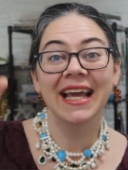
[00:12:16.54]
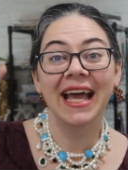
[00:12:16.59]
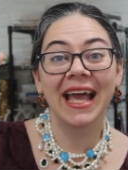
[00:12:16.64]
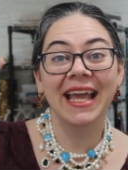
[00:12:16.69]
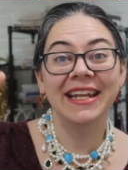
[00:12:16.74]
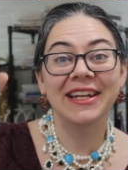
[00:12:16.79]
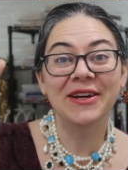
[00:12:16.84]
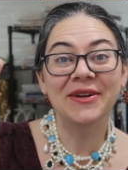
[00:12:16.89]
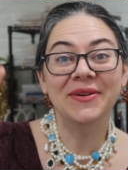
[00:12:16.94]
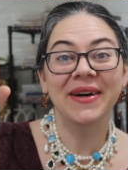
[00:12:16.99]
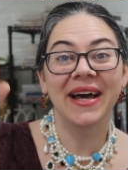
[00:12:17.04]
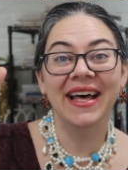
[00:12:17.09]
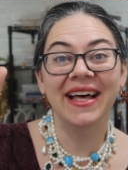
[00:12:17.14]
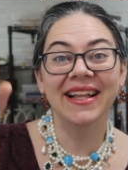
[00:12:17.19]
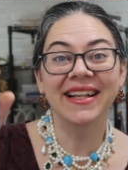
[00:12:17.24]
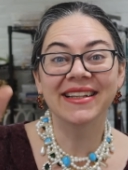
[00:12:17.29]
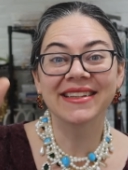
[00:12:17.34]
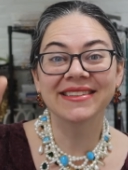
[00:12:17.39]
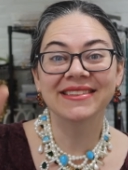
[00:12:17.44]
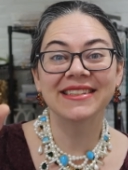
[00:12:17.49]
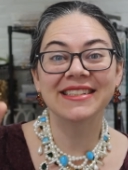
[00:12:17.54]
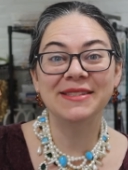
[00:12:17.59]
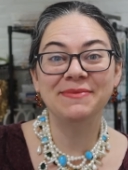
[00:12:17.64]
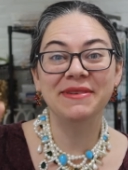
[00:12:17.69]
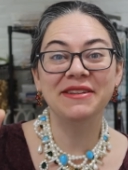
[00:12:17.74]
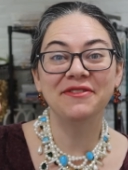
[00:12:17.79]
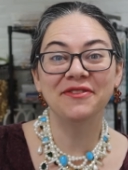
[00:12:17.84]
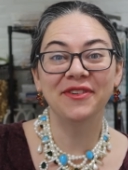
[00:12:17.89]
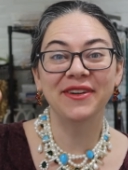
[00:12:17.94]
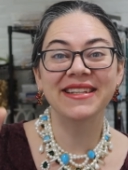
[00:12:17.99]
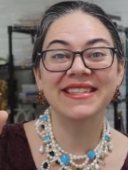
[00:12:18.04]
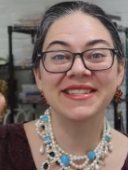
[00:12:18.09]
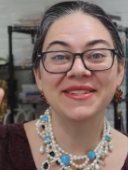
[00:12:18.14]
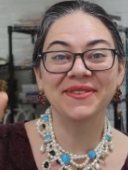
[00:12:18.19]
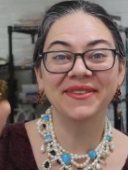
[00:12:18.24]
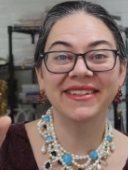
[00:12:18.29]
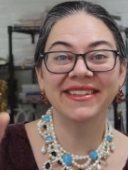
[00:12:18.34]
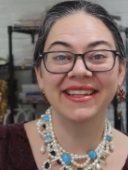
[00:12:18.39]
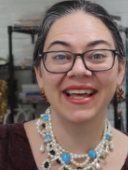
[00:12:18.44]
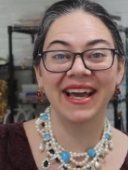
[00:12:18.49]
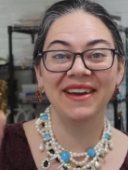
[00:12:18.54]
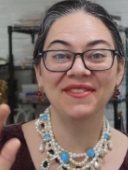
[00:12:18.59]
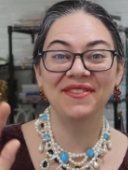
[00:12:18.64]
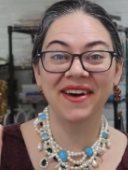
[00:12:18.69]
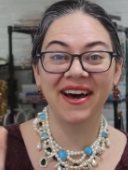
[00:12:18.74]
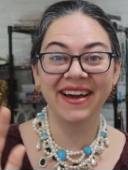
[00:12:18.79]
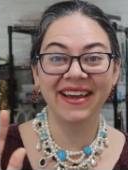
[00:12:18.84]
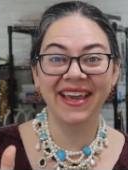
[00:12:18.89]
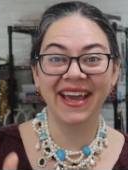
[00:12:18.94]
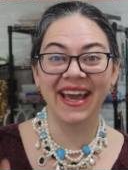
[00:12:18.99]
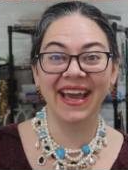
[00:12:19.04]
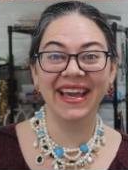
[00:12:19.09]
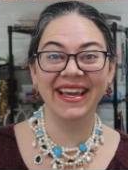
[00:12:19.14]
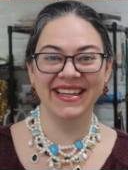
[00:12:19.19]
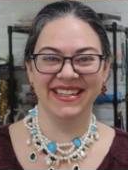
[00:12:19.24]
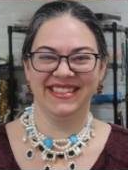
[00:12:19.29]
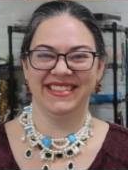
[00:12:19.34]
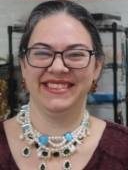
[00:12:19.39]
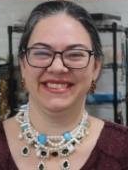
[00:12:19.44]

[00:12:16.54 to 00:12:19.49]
hi Noelle, let's be friends in real life. Okay.